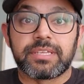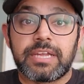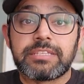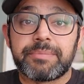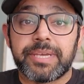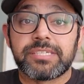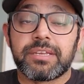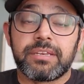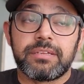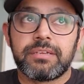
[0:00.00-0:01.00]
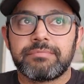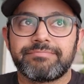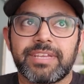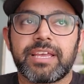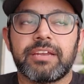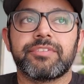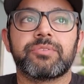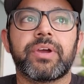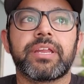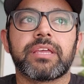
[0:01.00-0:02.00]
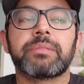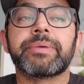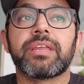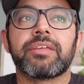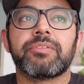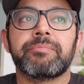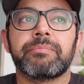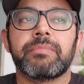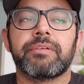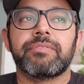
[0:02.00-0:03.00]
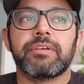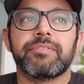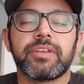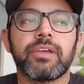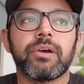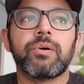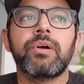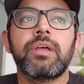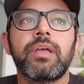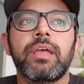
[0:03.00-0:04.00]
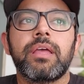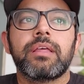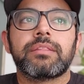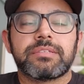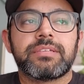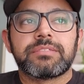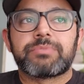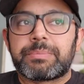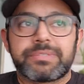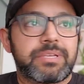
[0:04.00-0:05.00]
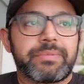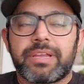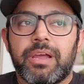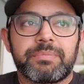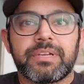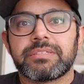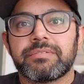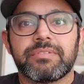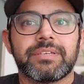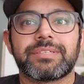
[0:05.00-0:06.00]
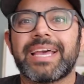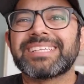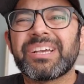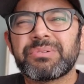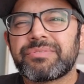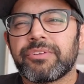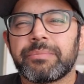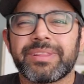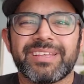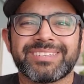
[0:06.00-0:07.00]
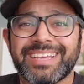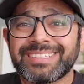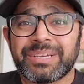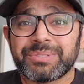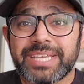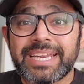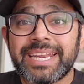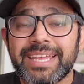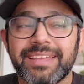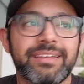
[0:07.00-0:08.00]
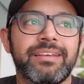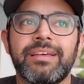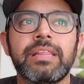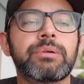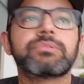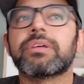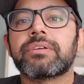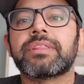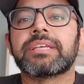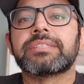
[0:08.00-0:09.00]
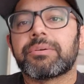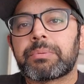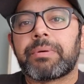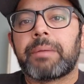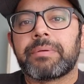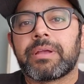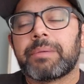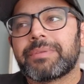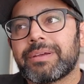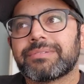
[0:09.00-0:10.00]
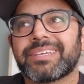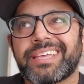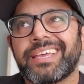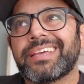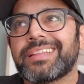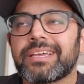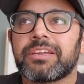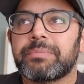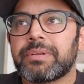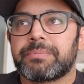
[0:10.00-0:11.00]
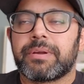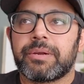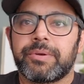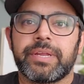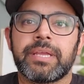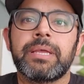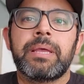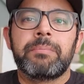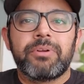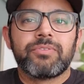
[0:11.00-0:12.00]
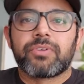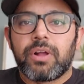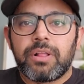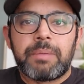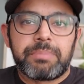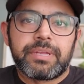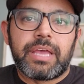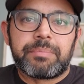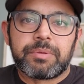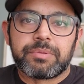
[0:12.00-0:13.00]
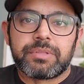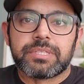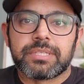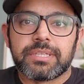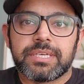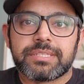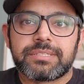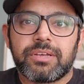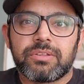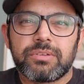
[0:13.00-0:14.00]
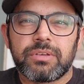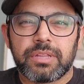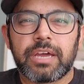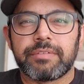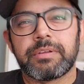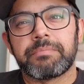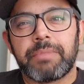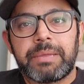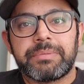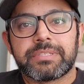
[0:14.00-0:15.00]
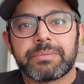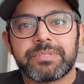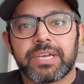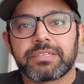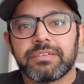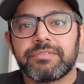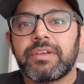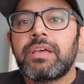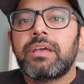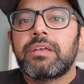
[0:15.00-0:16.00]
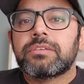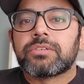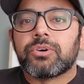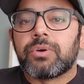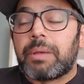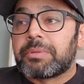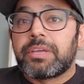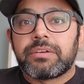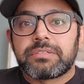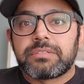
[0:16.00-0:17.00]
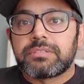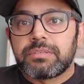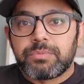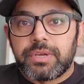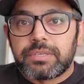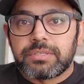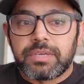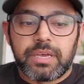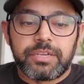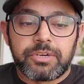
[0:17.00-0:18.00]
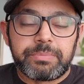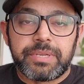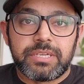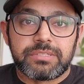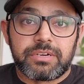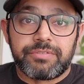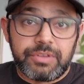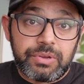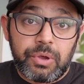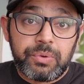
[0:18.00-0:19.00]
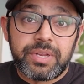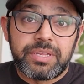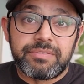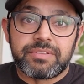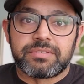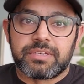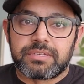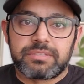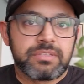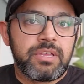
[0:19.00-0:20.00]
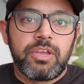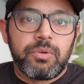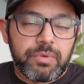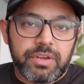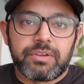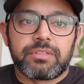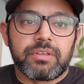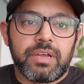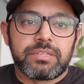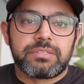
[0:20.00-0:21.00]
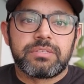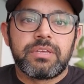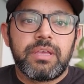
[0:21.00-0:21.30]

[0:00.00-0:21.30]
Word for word: And as I mentioned kind of in writing at the beginning of the, of the video, this doesn't represent my comprehensive list. As I was filming this, as I was editing it, there was other things that were popping up and I was like, eh, that could have been a priority. But overall, I'm pretty happy with this list, although a lot of it might be subjective. So I'm curious to see what uh, your opinions are. If you own an EV6, what are your thoughts?